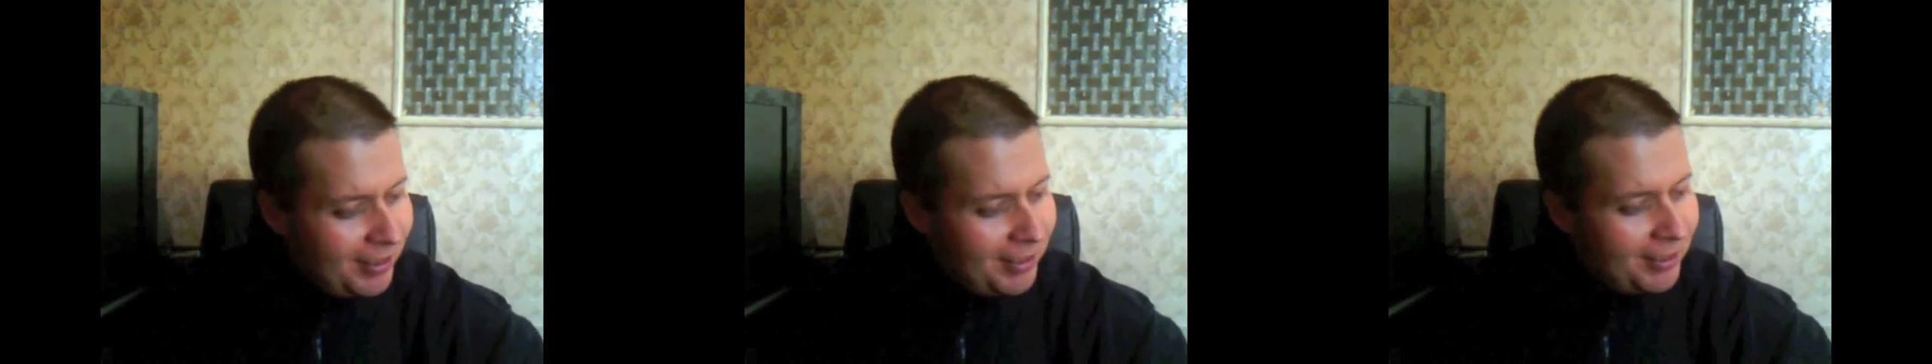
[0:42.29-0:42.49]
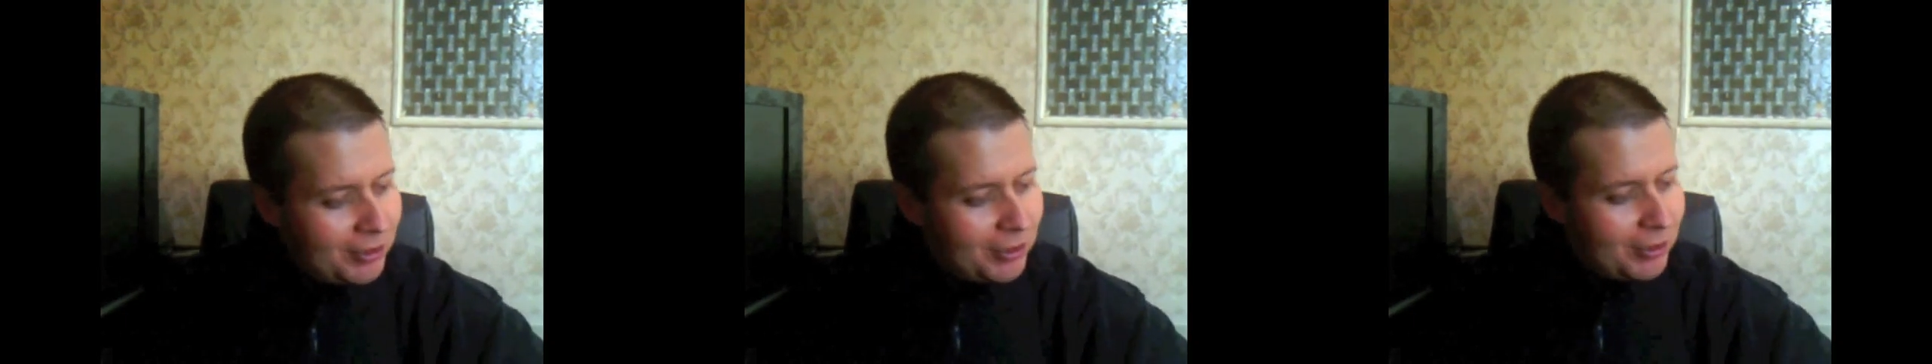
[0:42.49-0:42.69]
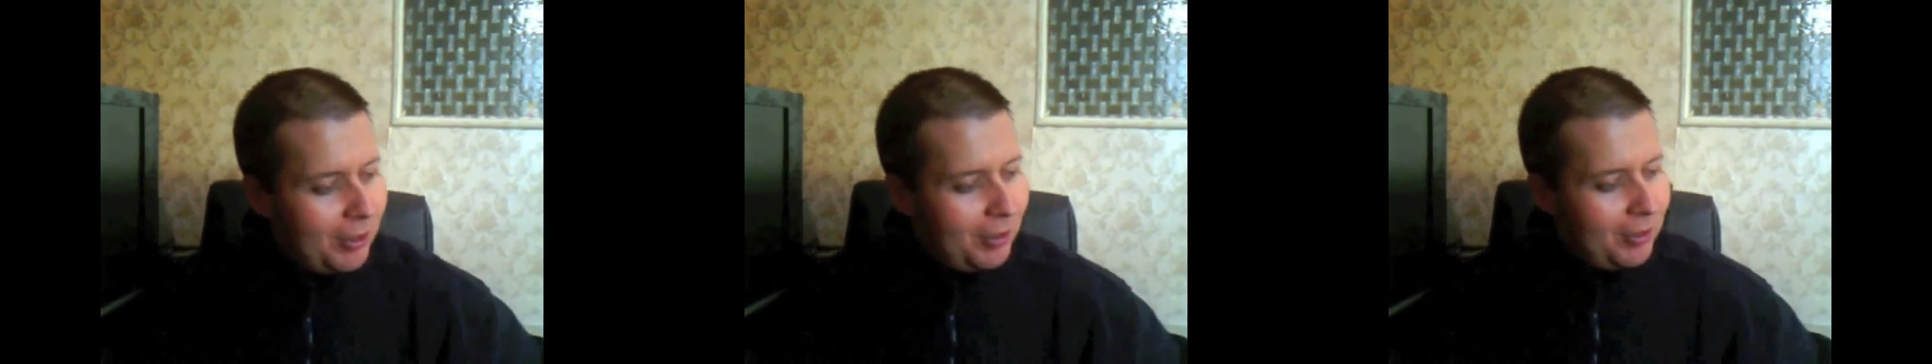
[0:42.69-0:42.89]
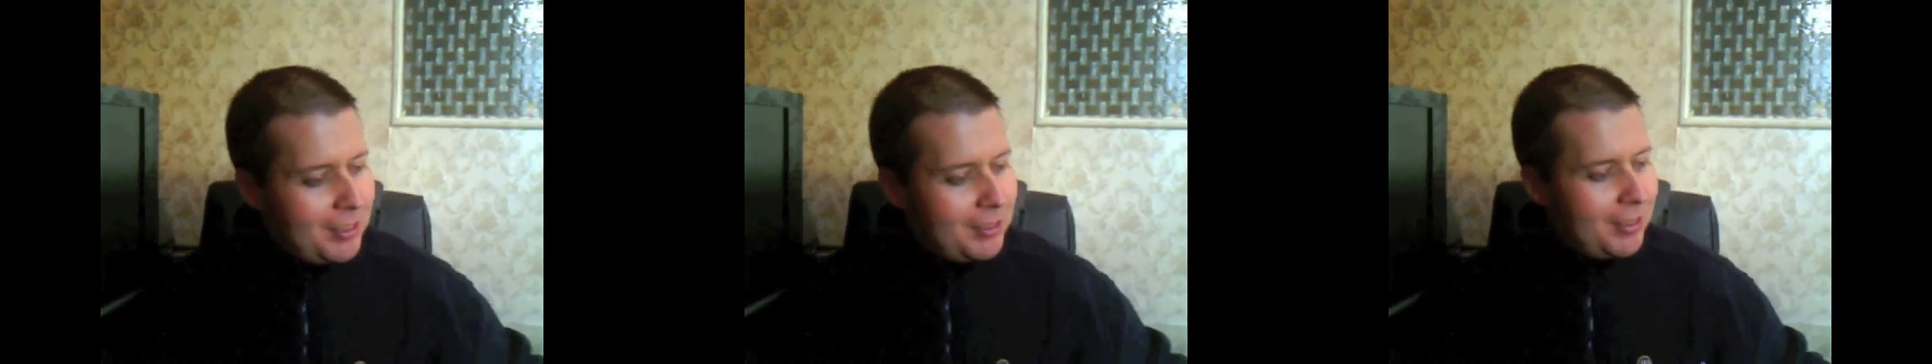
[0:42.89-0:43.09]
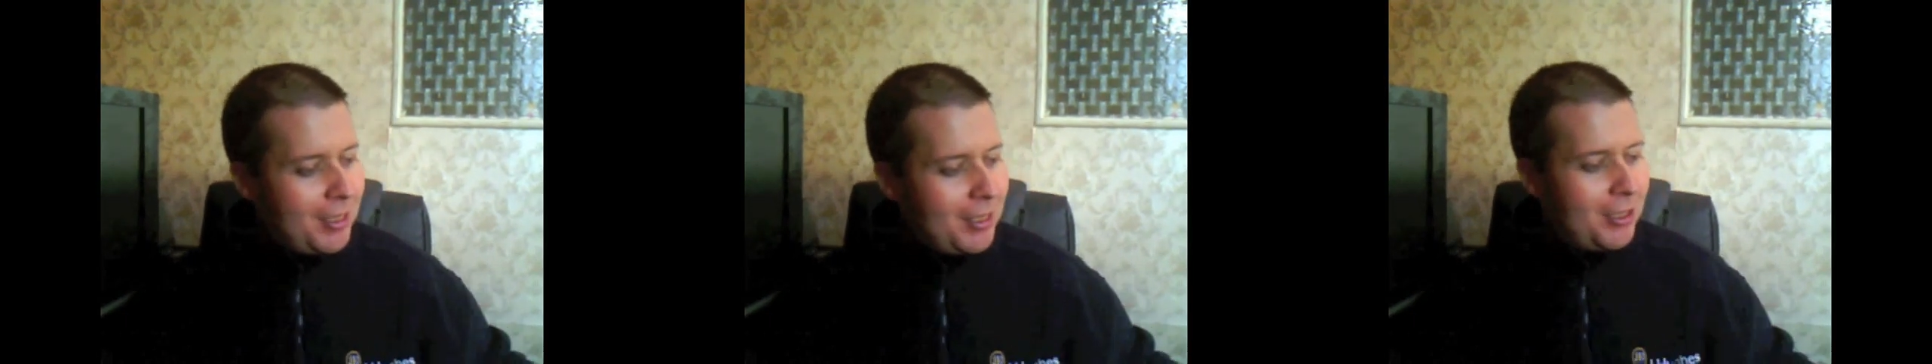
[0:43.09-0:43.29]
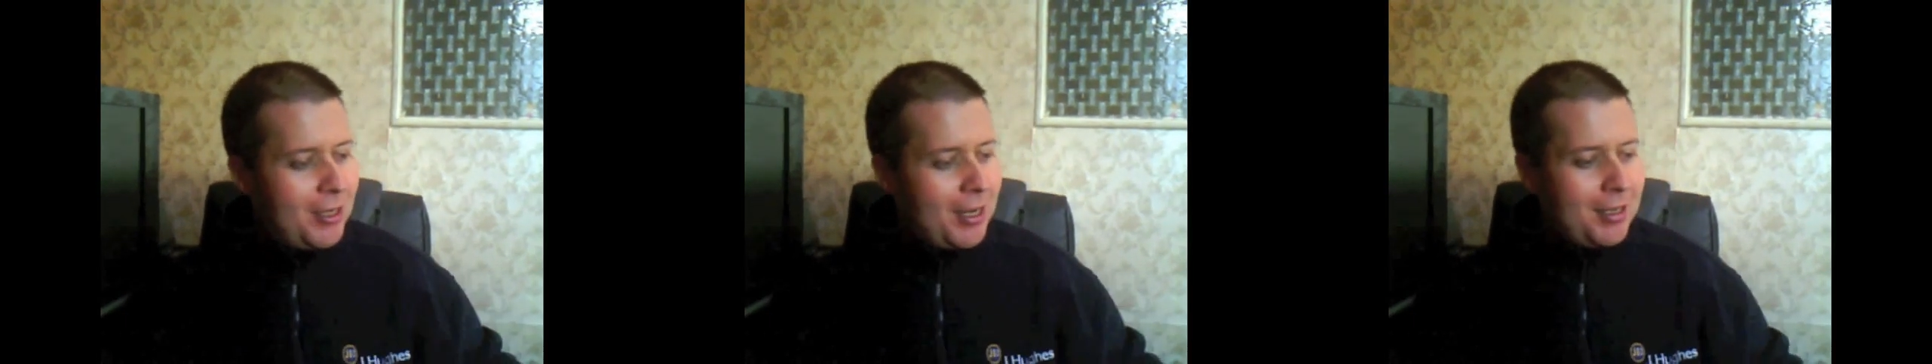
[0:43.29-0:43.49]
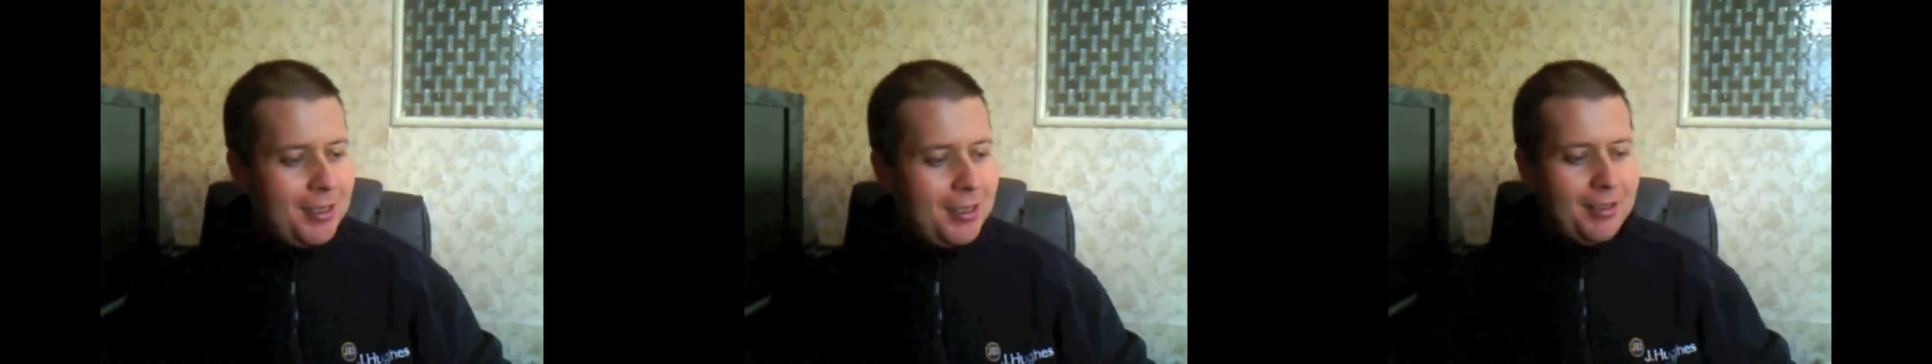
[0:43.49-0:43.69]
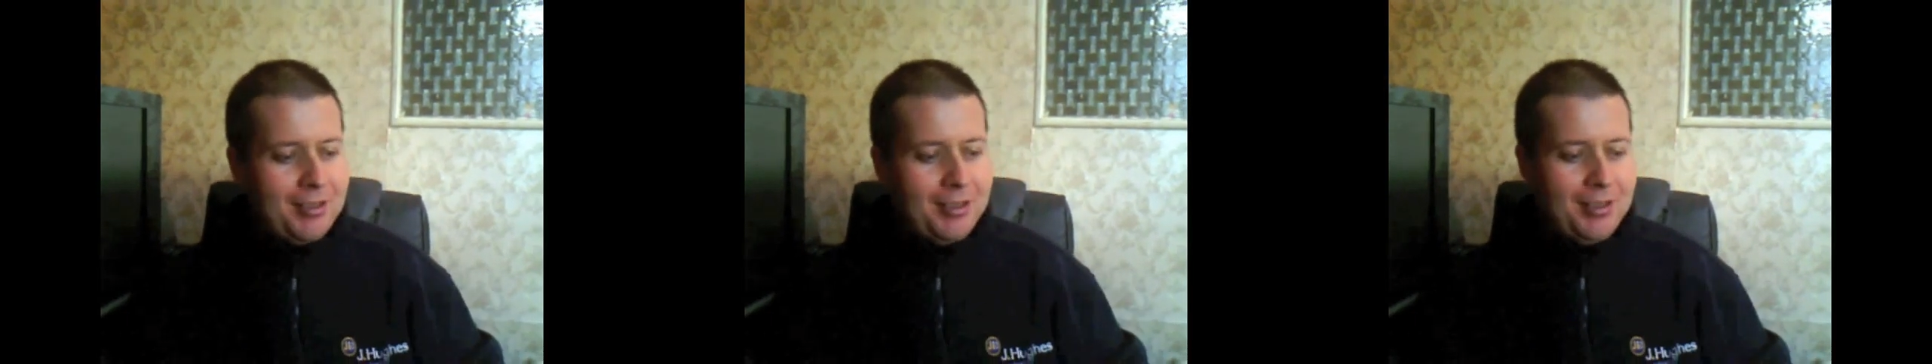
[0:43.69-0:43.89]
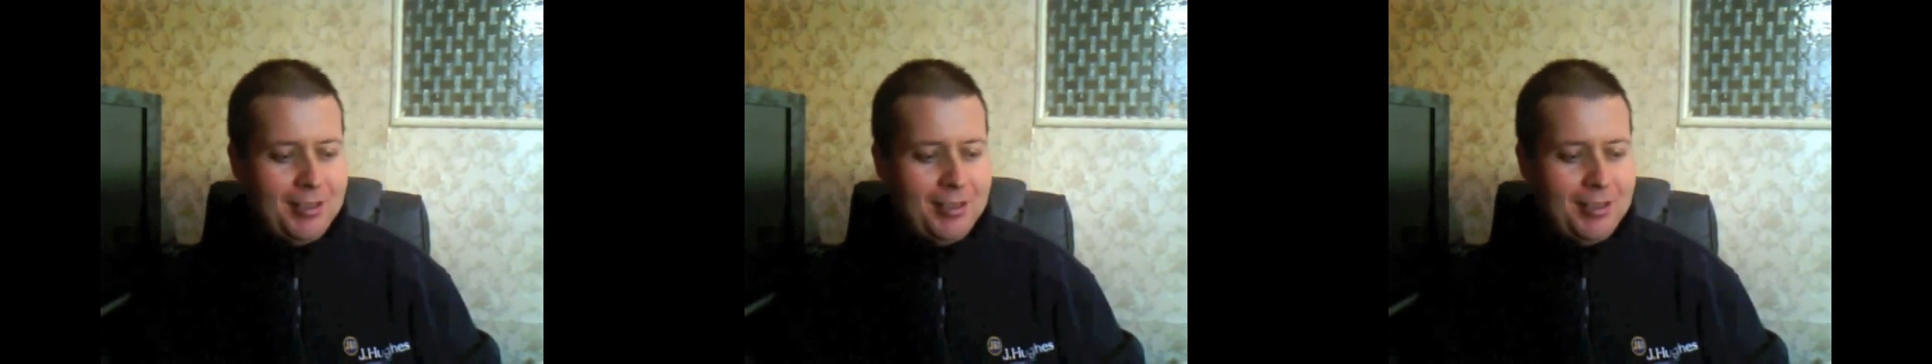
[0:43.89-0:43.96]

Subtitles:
So let's get cracking.